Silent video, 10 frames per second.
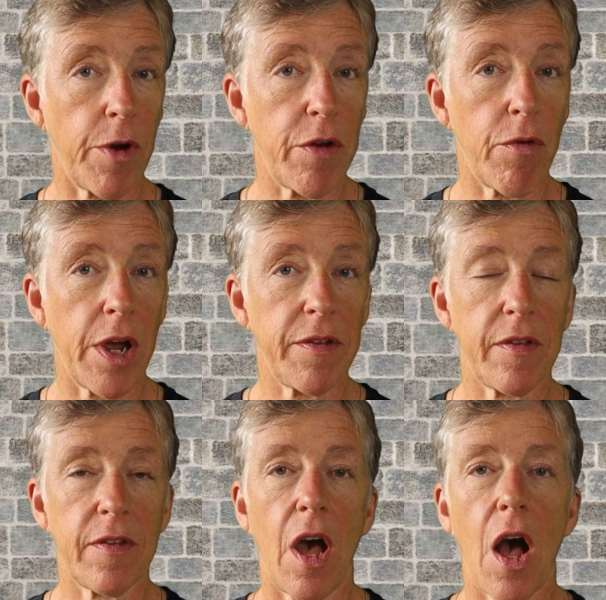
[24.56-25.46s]
rate
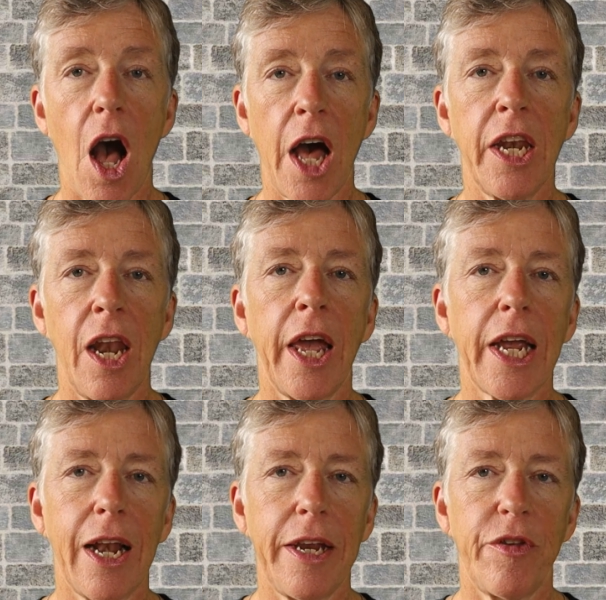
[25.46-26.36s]
rises are
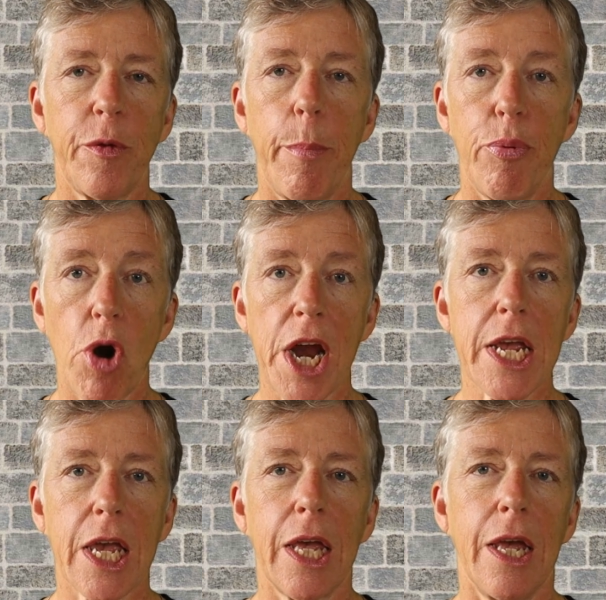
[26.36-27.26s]
unlikely to
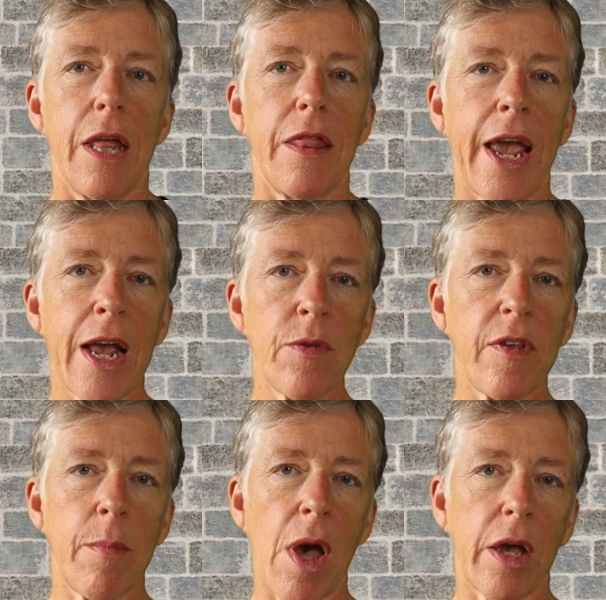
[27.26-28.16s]
break the
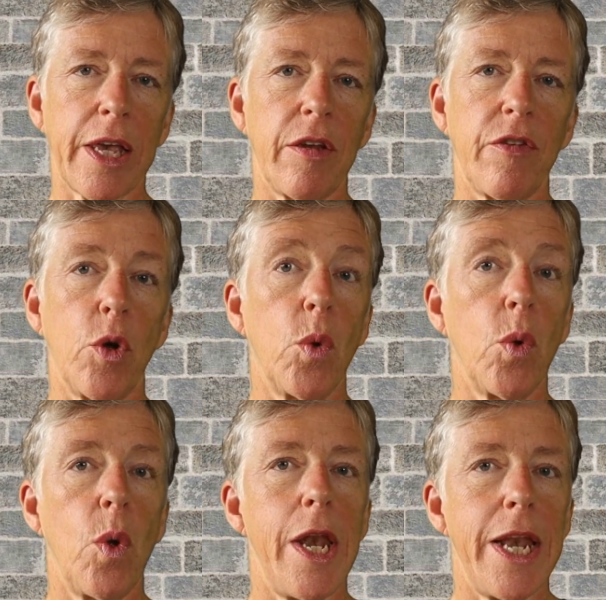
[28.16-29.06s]
housing market
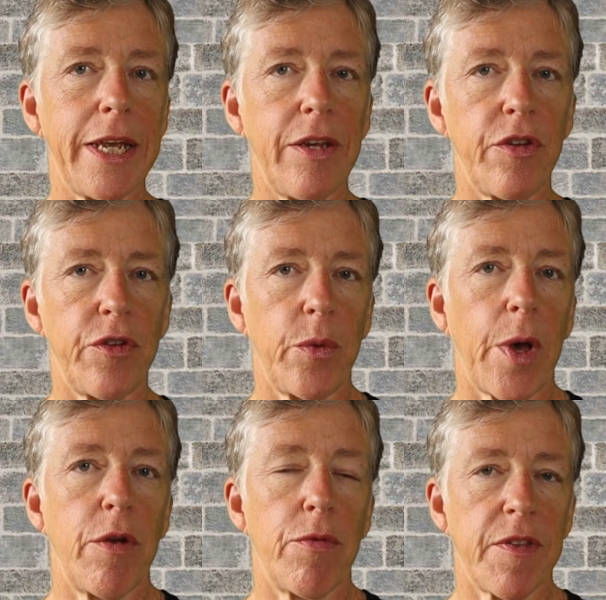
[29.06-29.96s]
or lead to
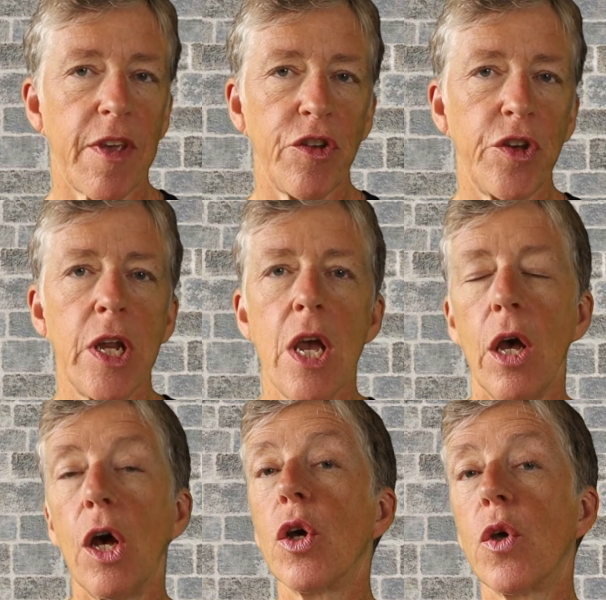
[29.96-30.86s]
a recession,
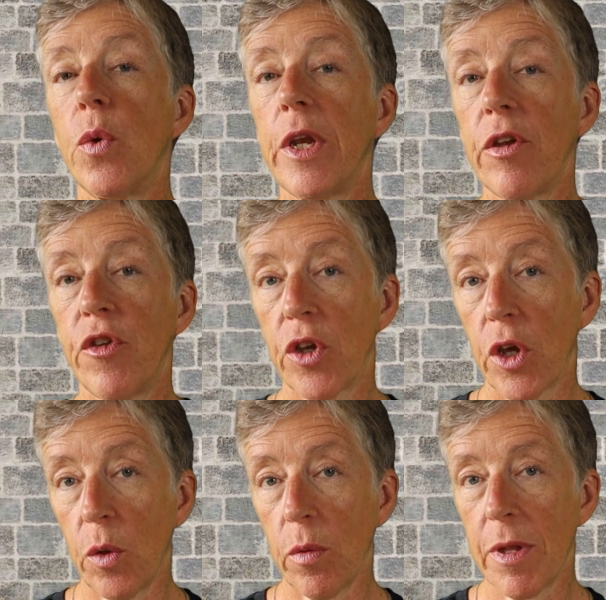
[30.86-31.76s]
according to
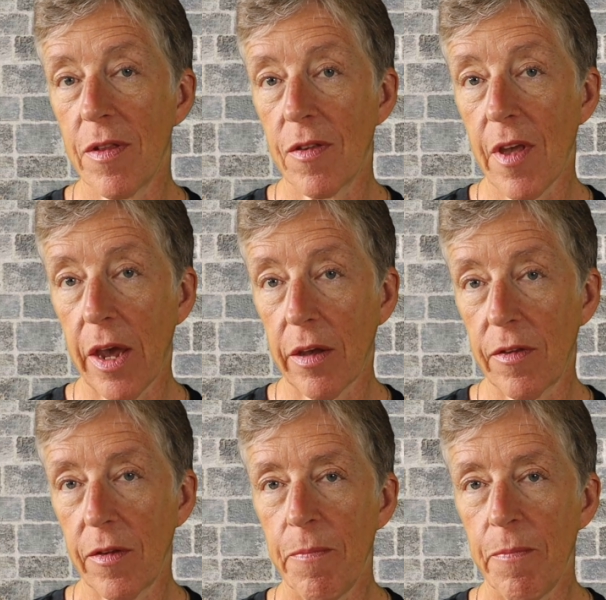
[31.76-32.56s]
Goldman Sachs.